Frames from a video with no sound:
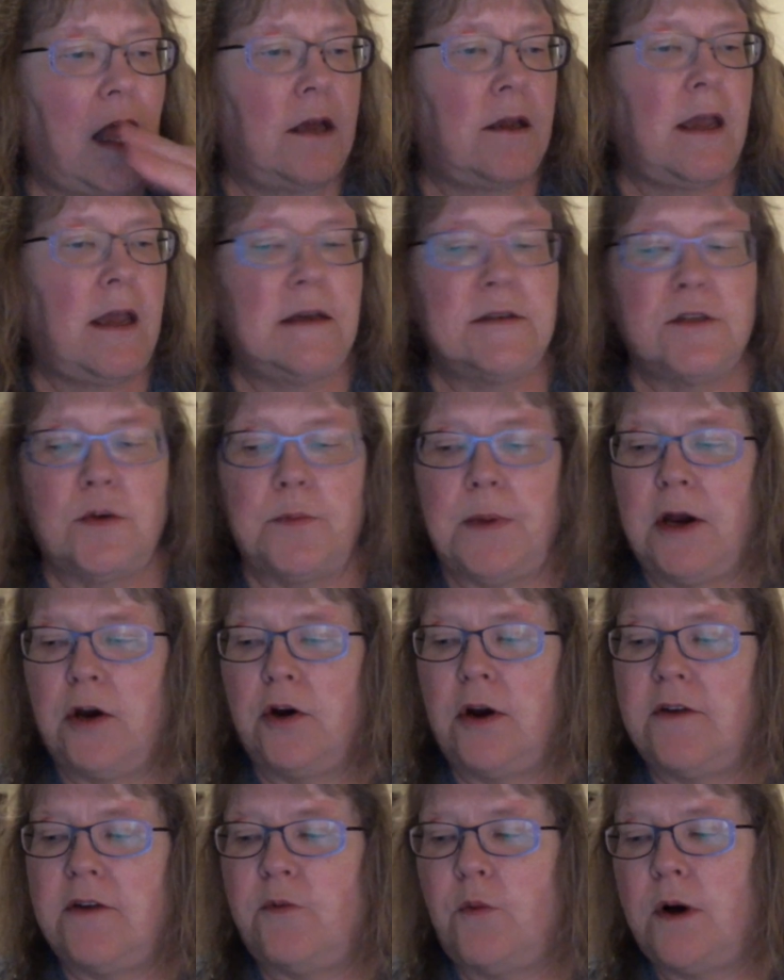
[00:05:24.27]
Okay, so
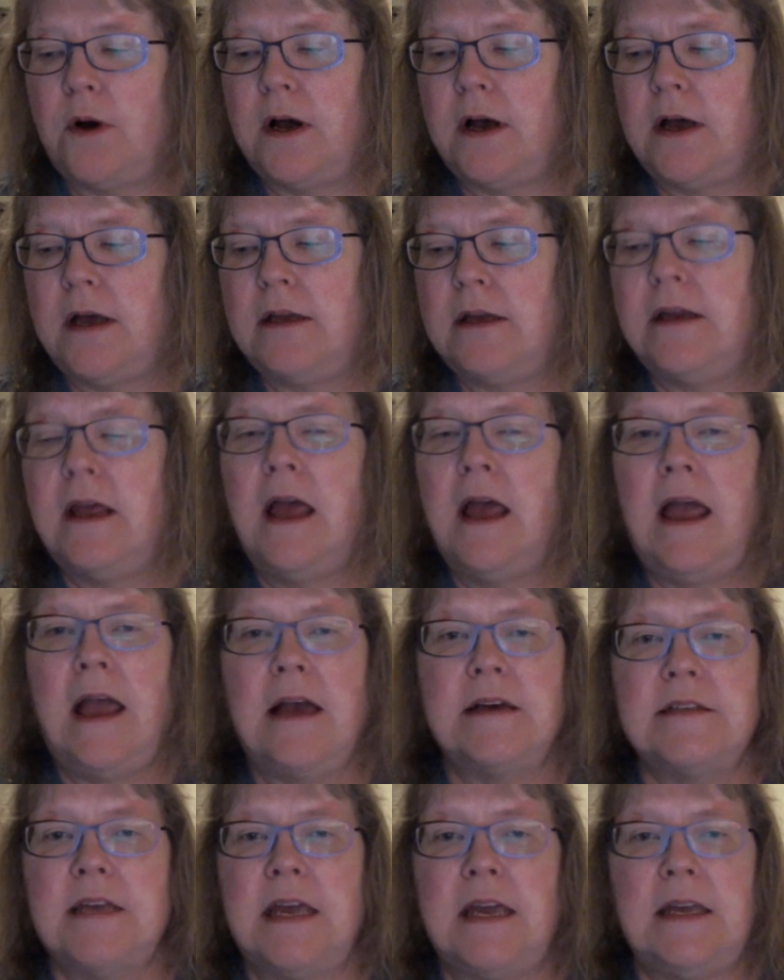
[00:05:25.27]
paragraph 1
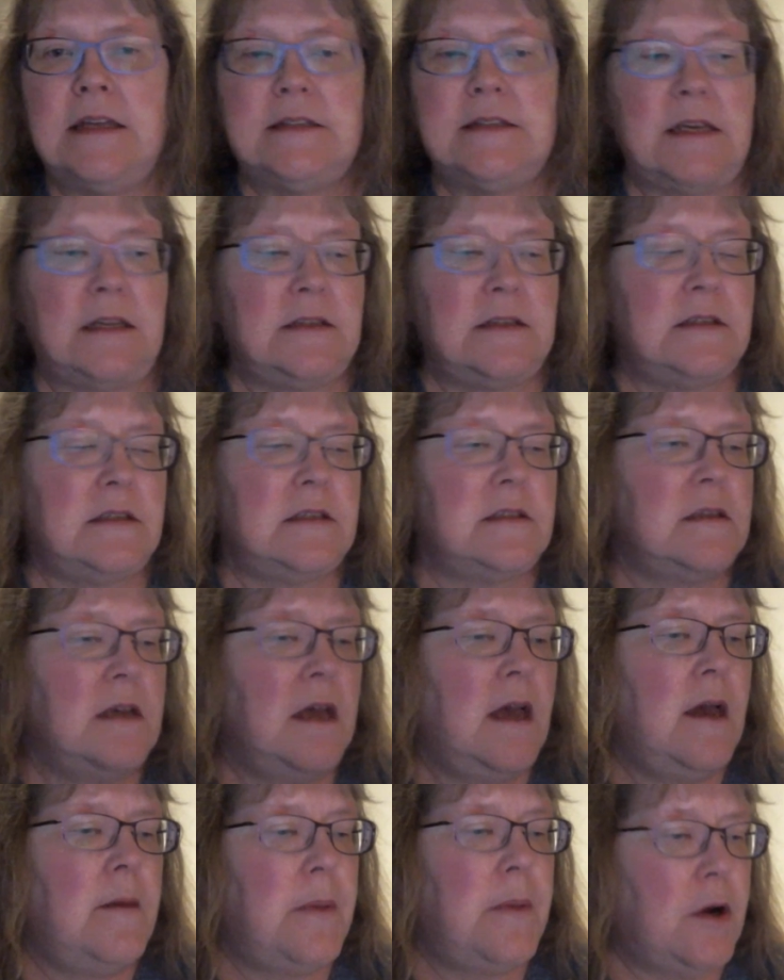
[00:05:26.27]
has 8 sentences.
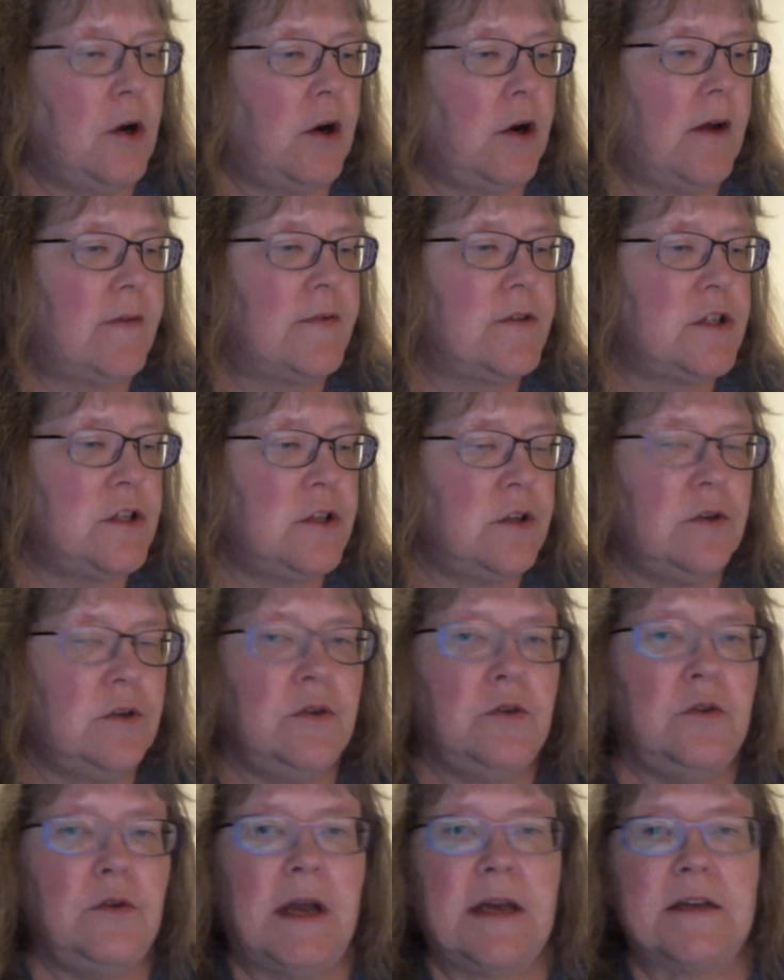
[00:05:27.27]
Paragraph
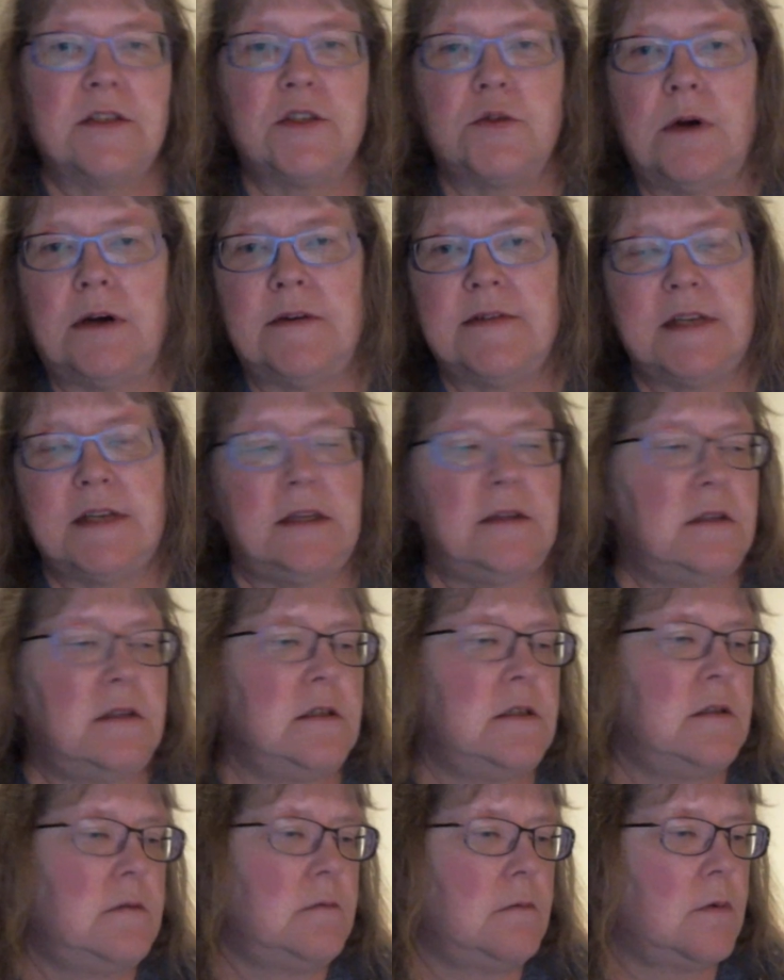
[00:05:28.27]
2 has 12
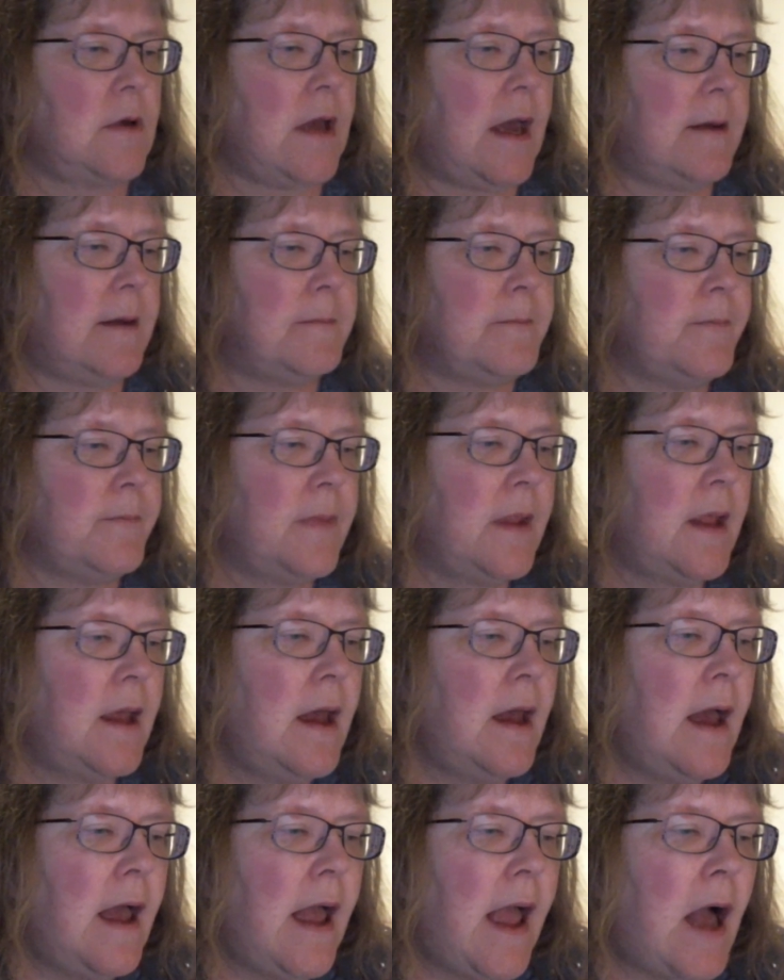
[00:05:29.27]
sentences. Okay.
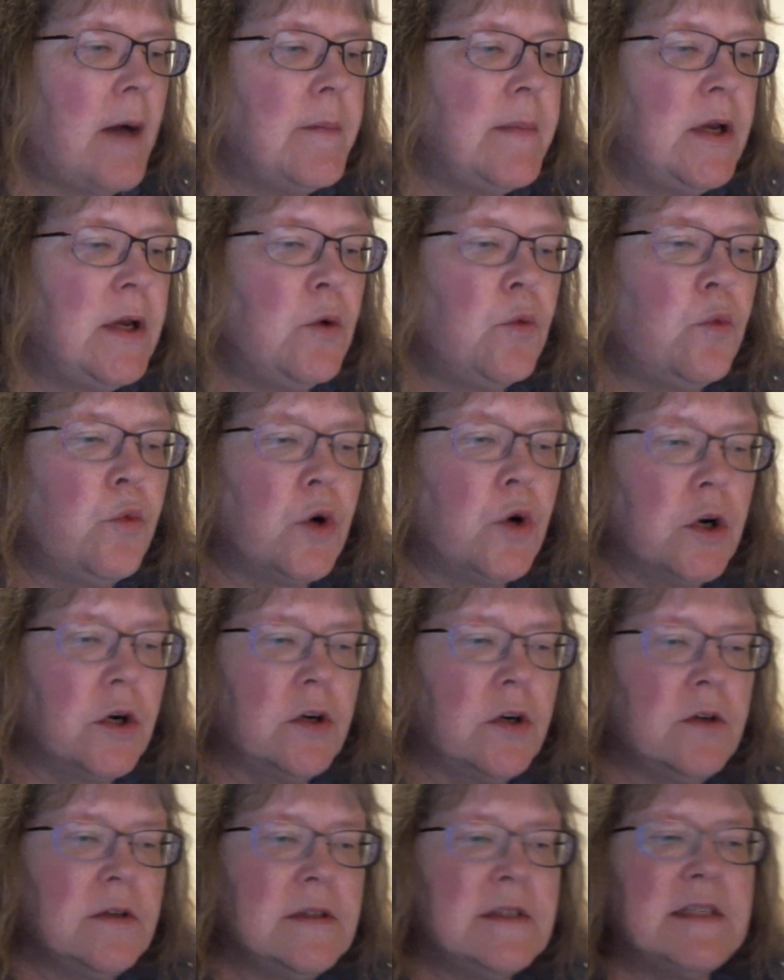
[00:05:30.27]
How many
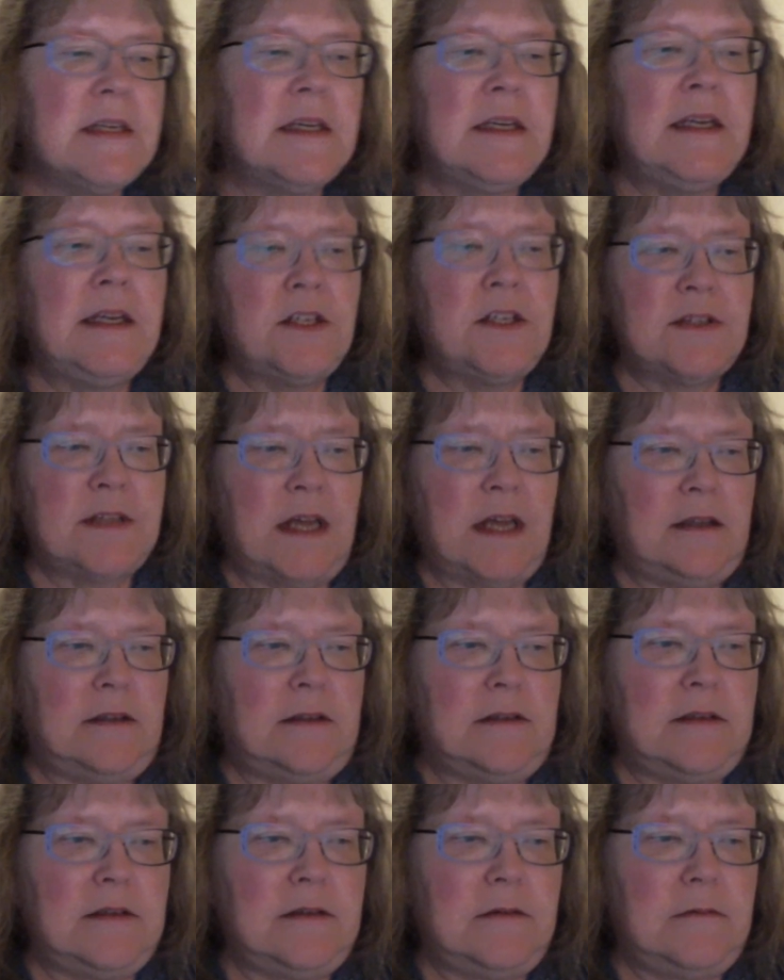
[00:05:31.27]
words in each
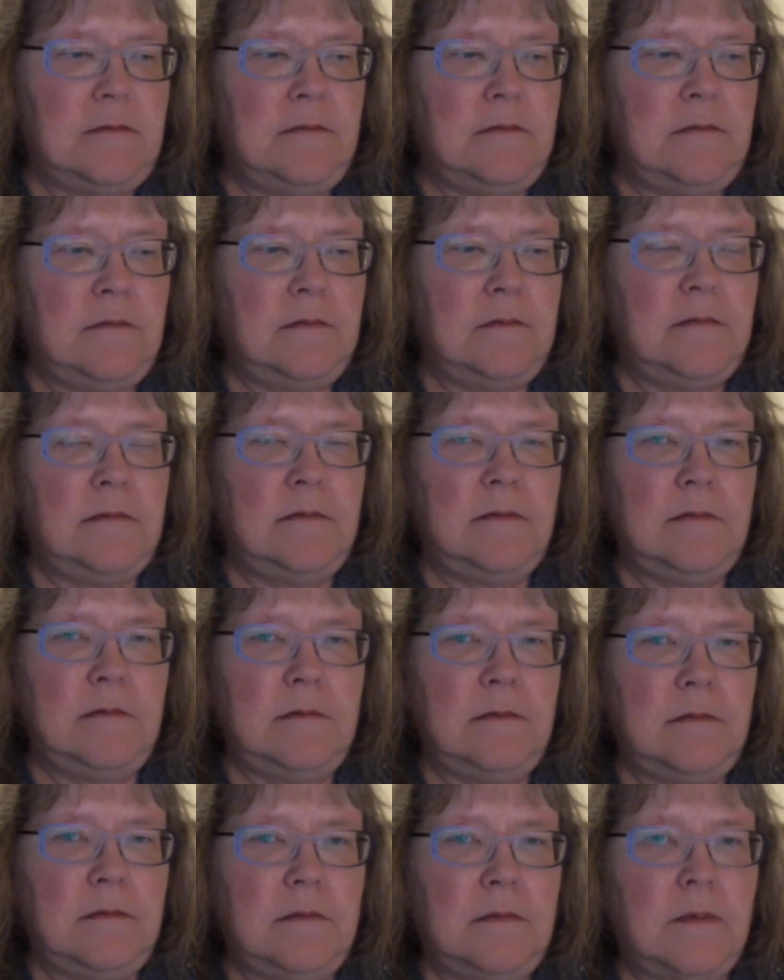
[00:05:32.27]
sentence?
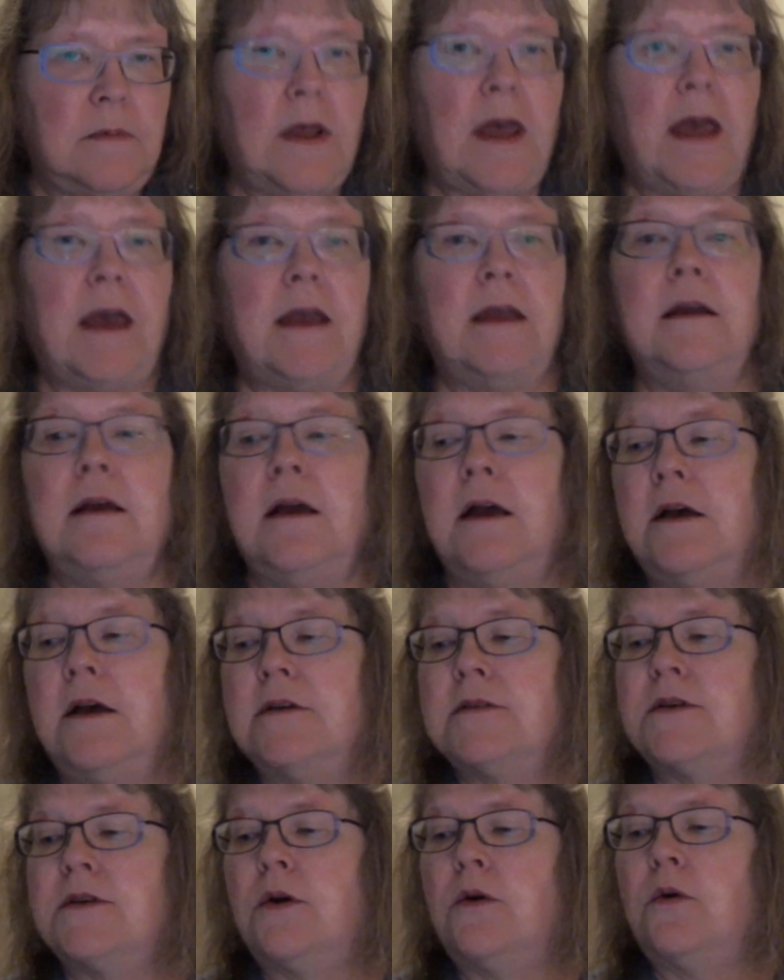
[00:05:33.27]
Okay,
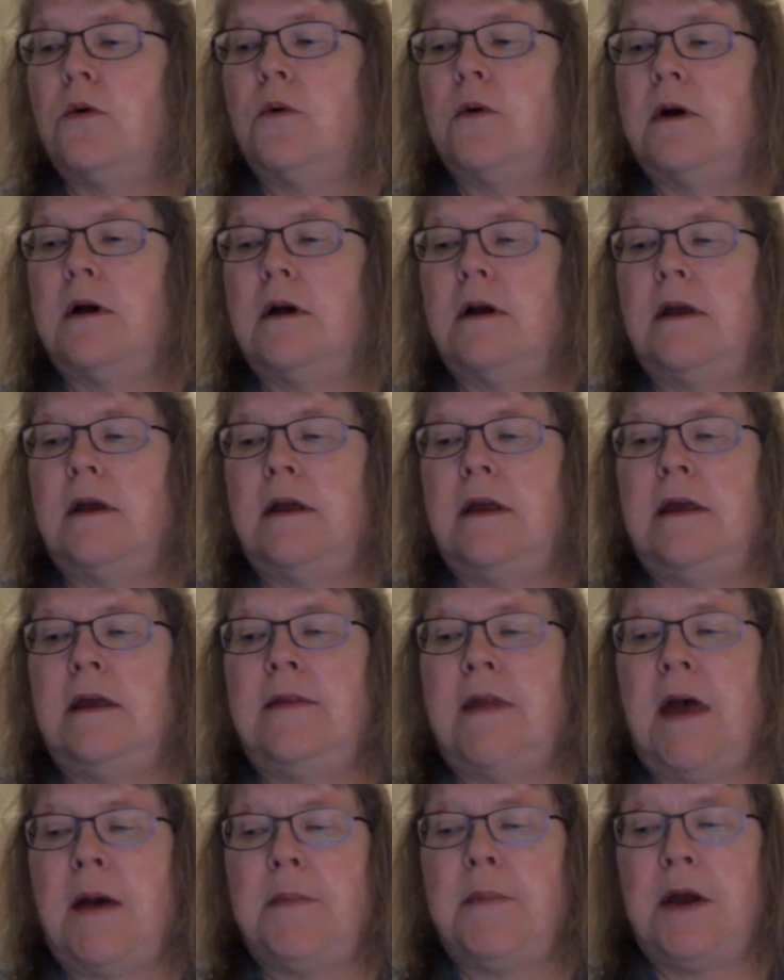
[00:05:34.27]
so in
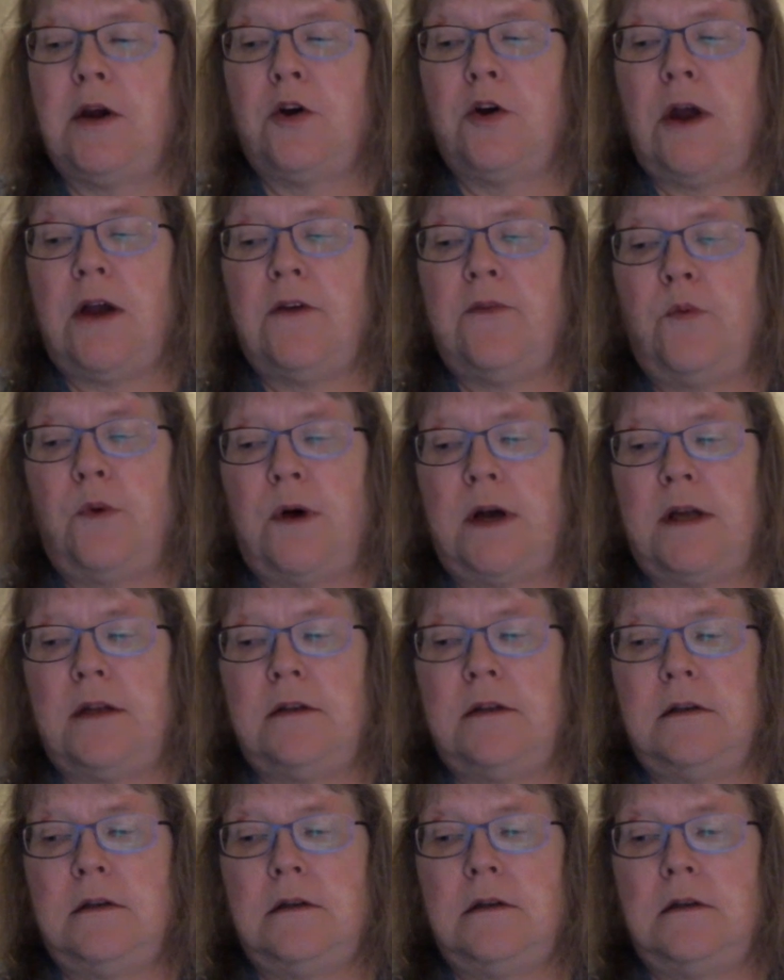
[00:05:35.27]
that paragraph 1,